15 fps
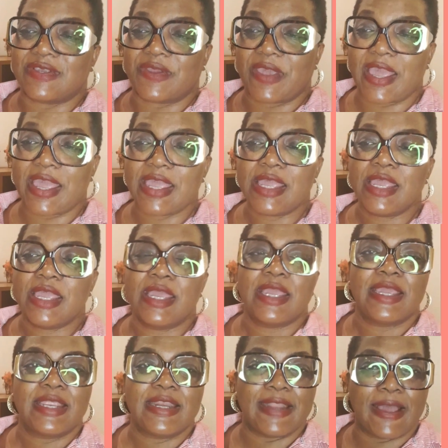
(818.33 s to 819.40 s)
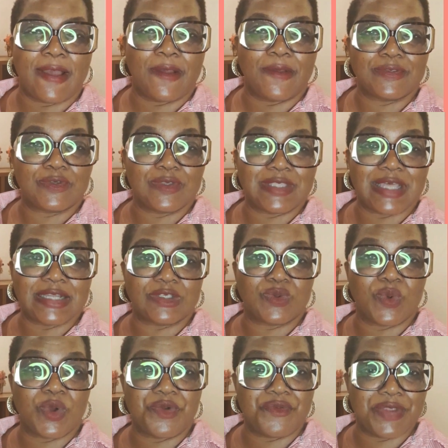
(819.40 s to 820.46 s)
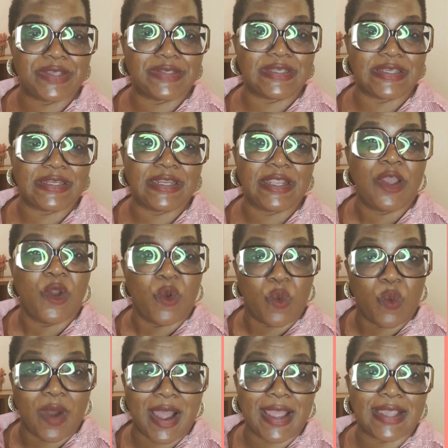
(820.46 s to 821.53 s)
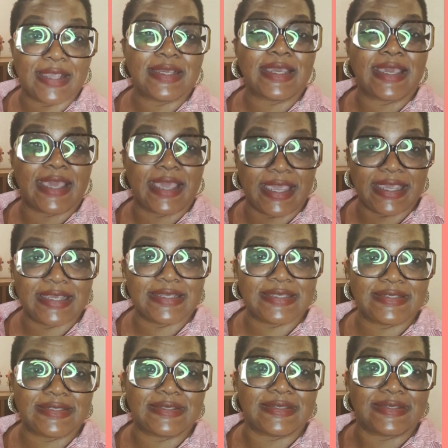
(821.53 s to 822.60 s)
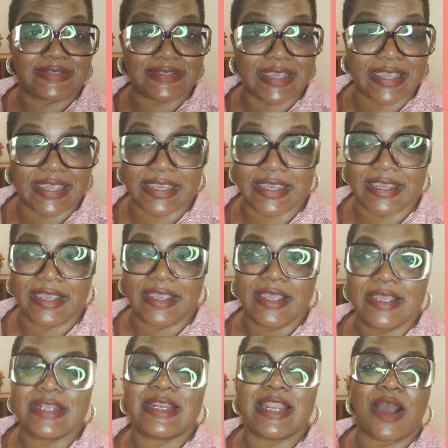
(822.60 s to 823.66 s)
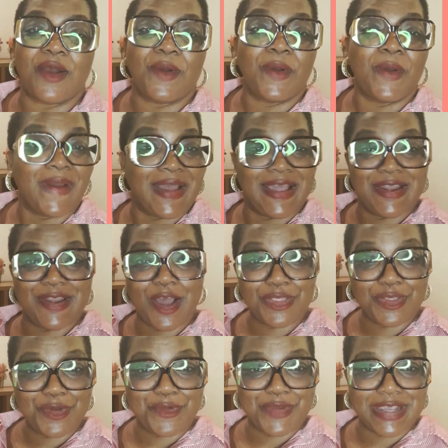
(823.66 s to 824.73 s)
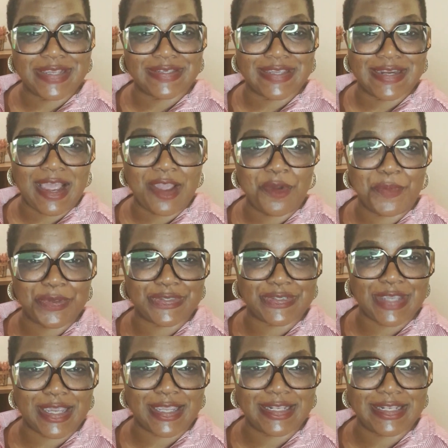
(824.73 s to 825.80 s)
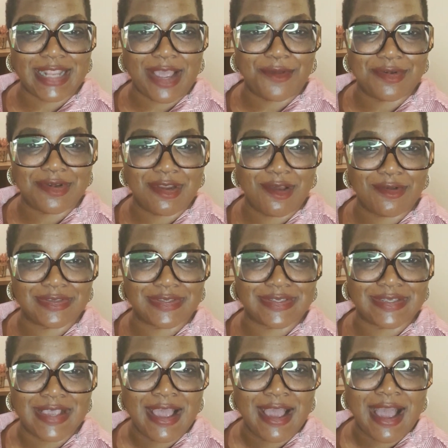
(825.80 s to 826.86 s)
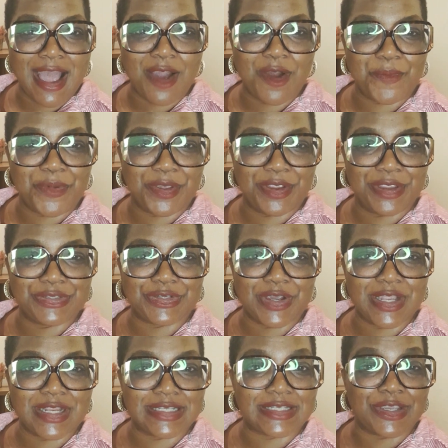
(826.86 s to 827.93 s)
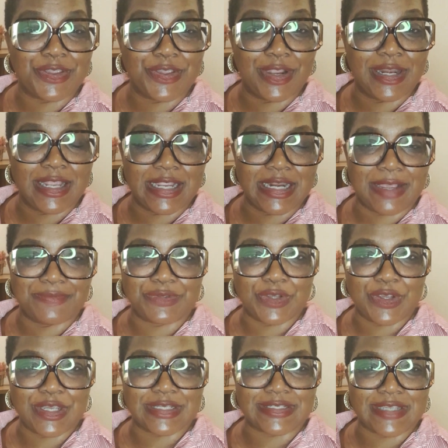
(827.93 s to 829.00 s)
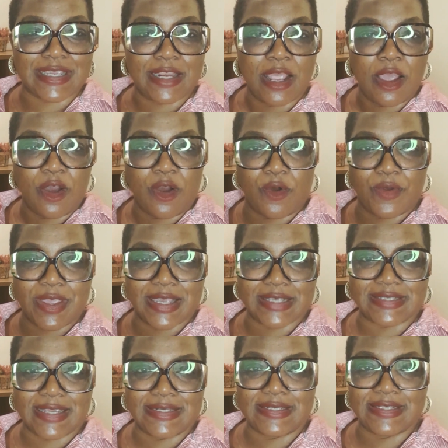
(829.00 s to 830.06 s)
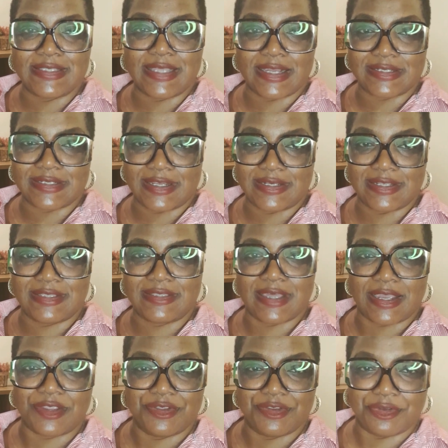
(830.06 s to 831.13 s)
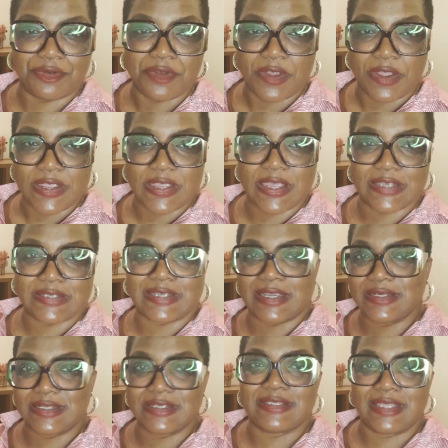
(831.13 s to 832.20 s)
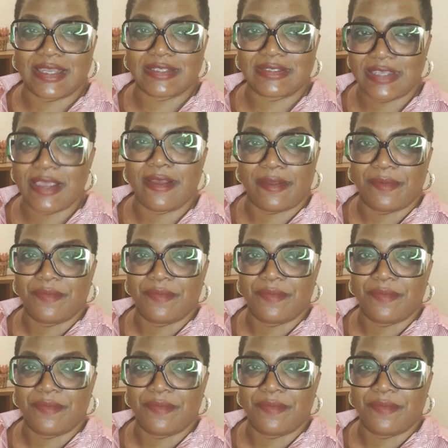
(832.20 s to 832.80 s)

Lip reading: Okay, now, so that's one reason why cakes sink. Now another reason, I hope you're taking down notes. I hope you're enjoying this and you're learning. I'm sure you're saying, oh yes, I did that, yes, I did that. Yeah.